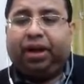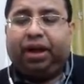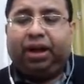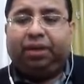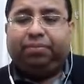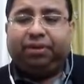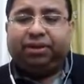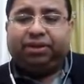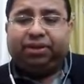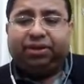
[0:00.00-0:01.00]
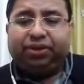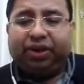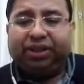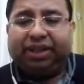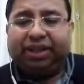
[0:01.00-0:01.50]

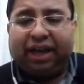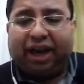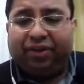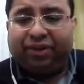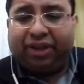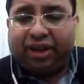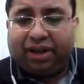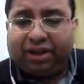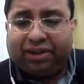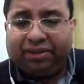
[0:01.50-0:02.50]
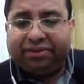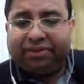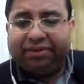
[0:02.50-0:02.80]
Sorry, Jajila, are you there?